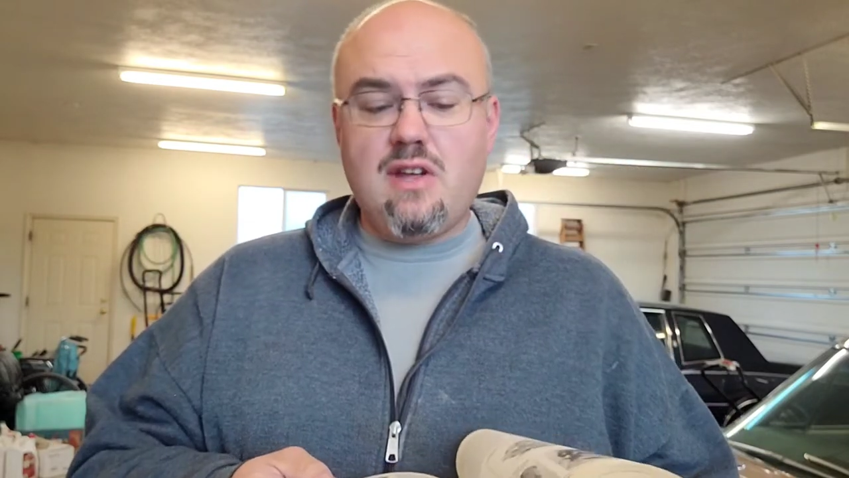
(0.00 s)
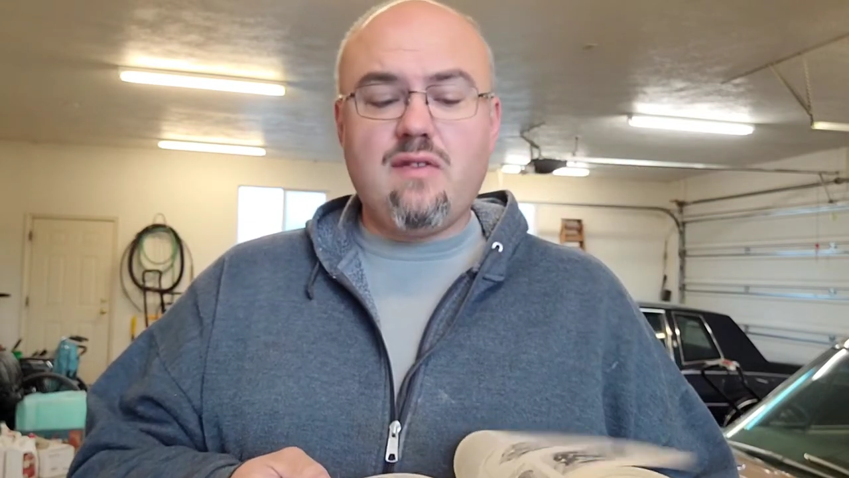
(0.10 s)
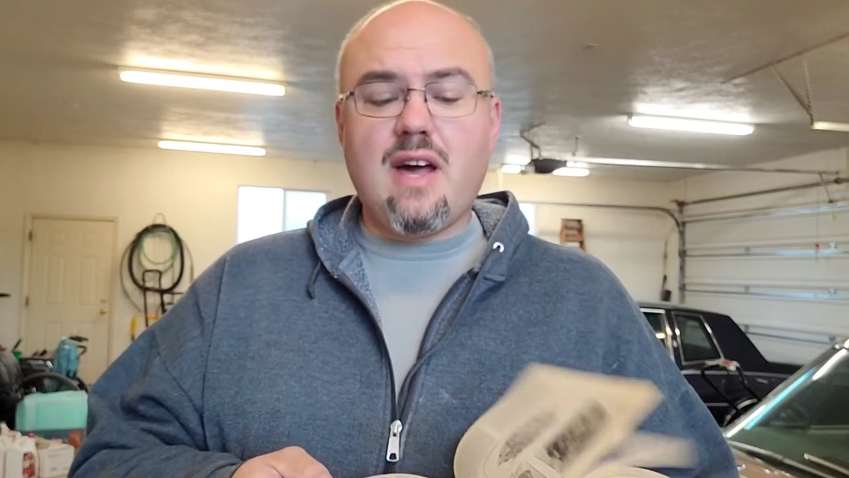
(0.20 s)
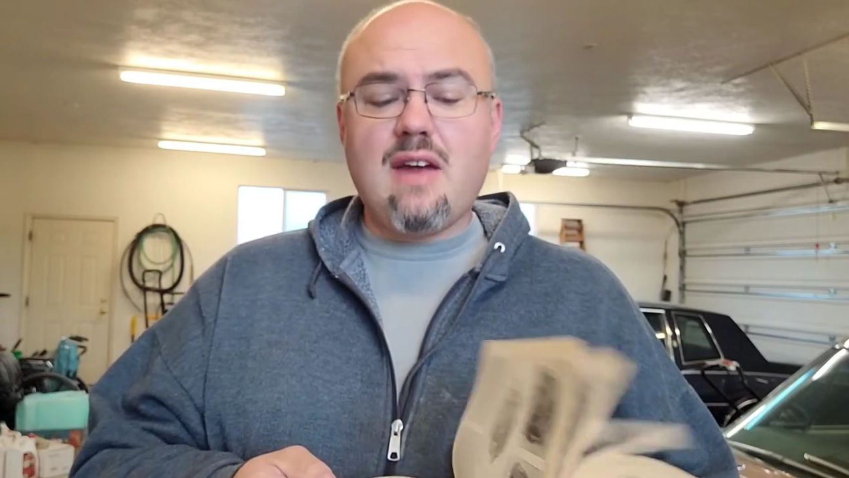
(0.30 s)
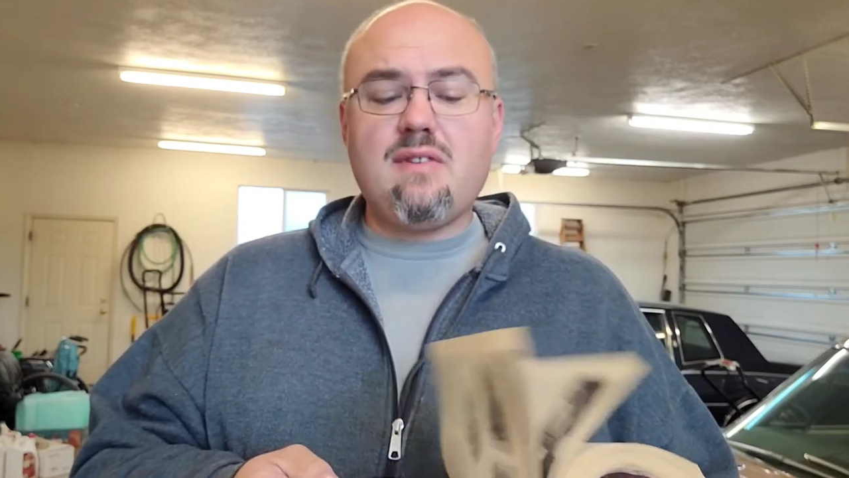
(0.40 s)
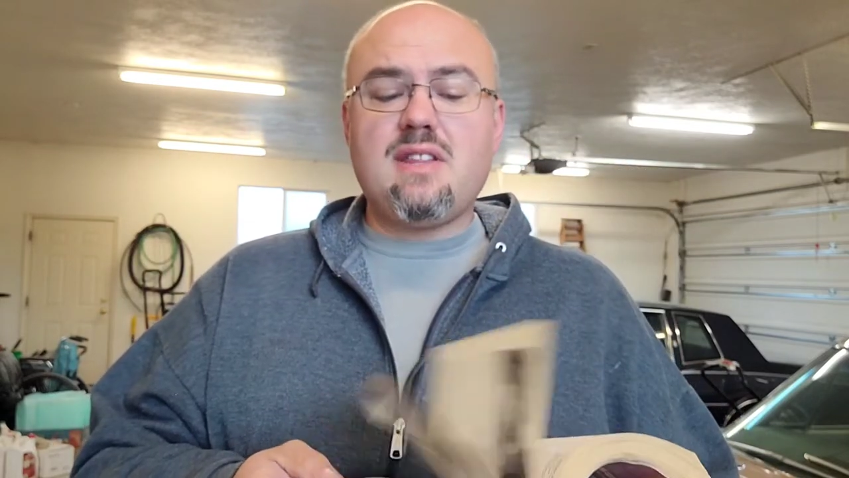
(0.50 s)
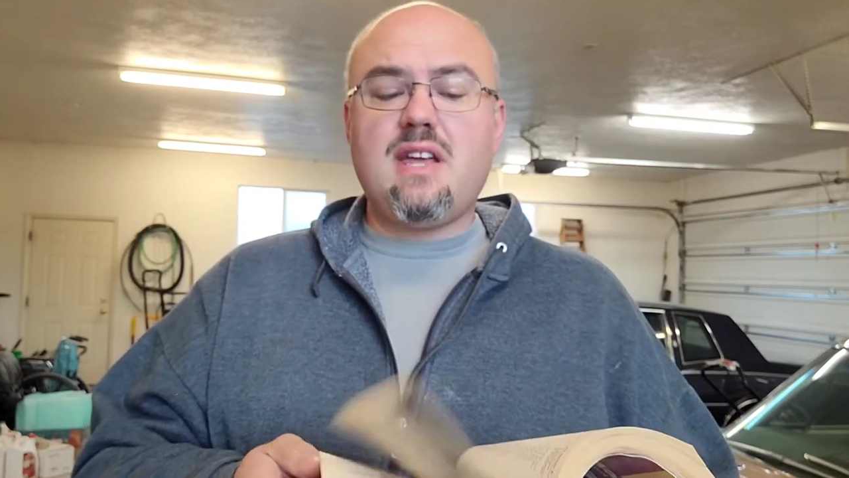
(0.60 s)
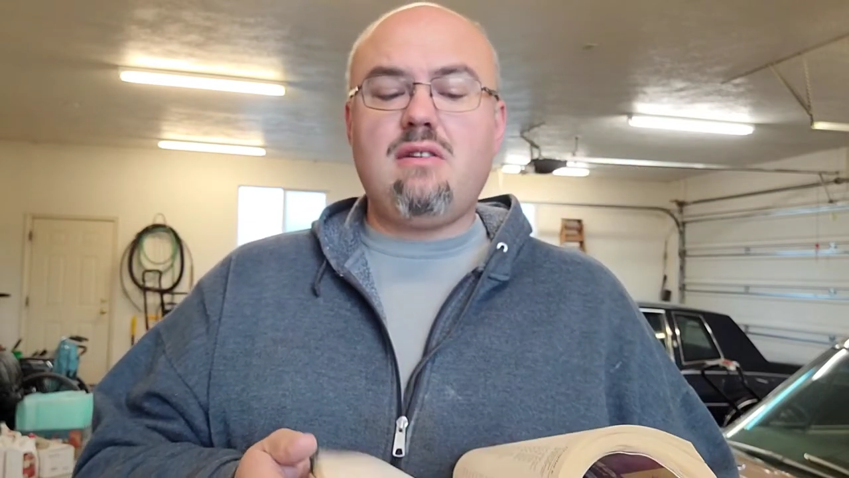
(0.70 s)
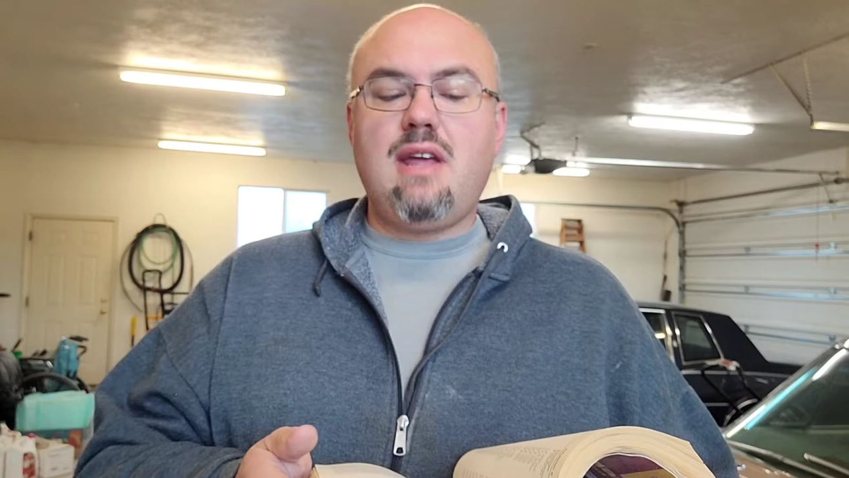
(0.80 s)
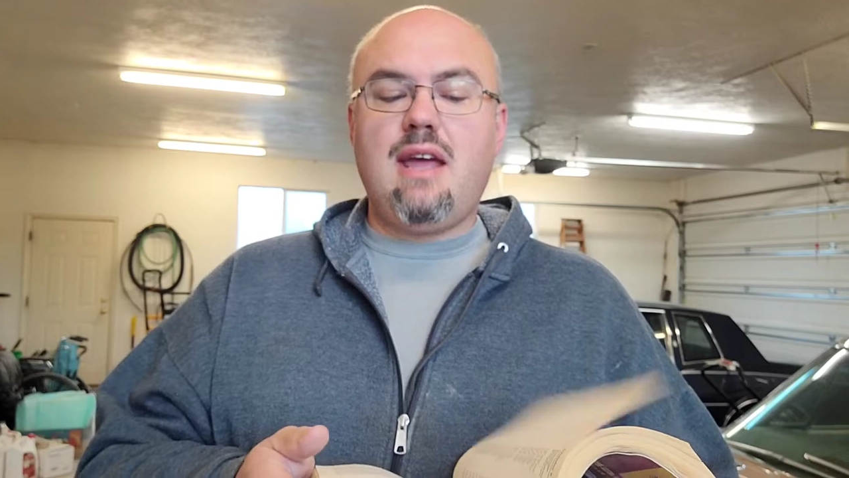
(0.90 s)
You've got everything
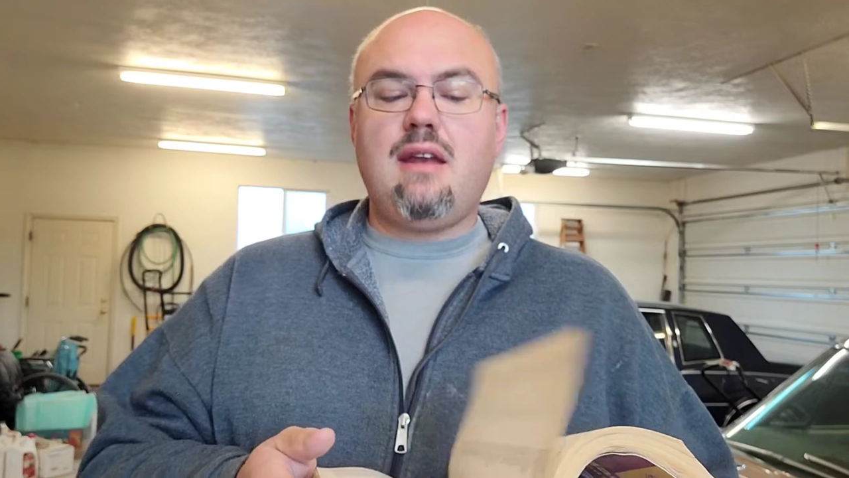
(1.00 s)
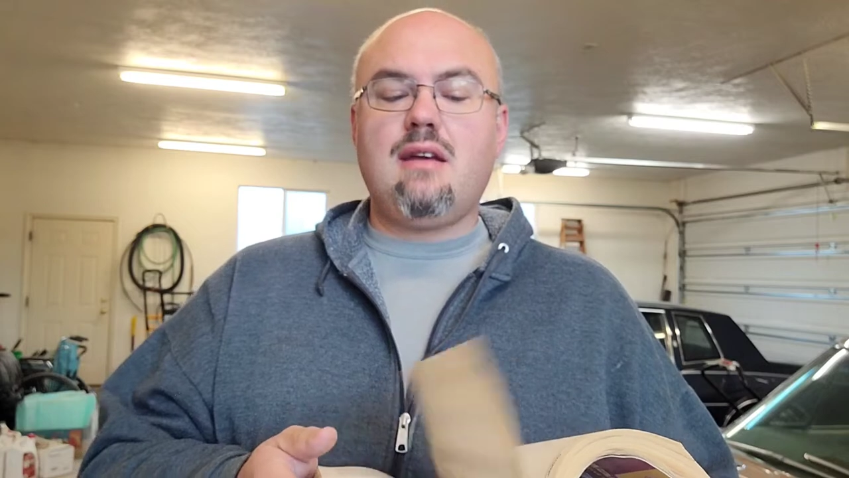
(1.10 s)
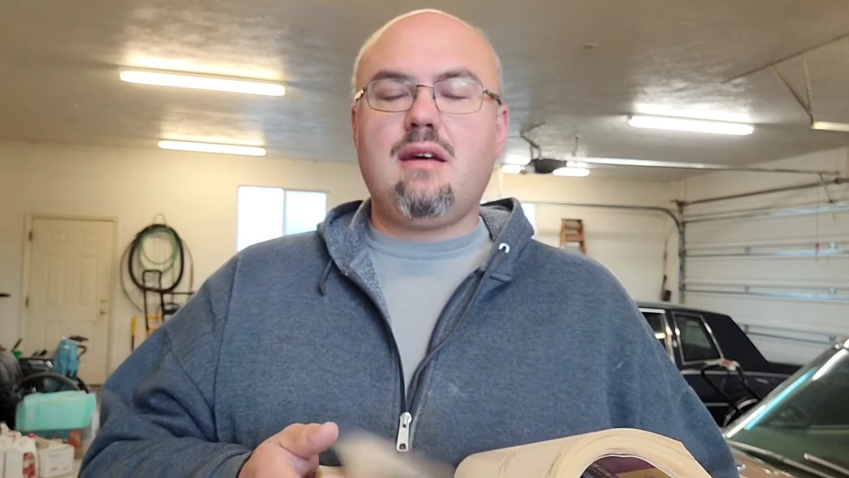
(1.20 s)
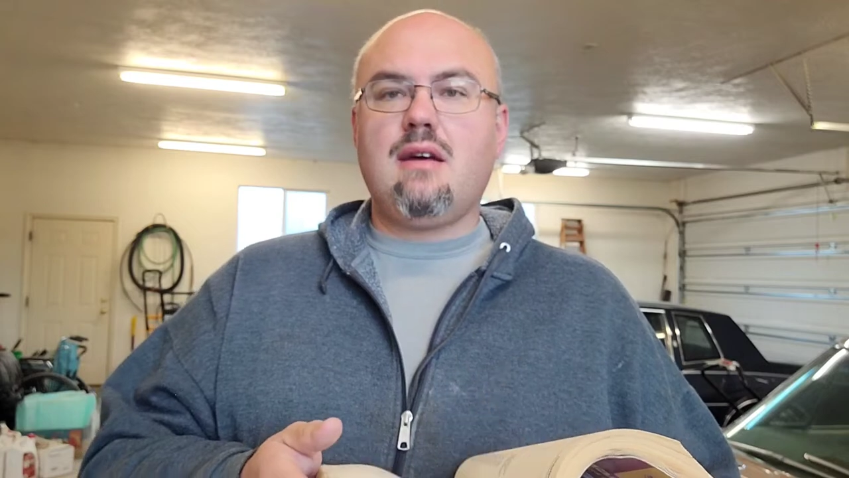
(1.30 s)
you need,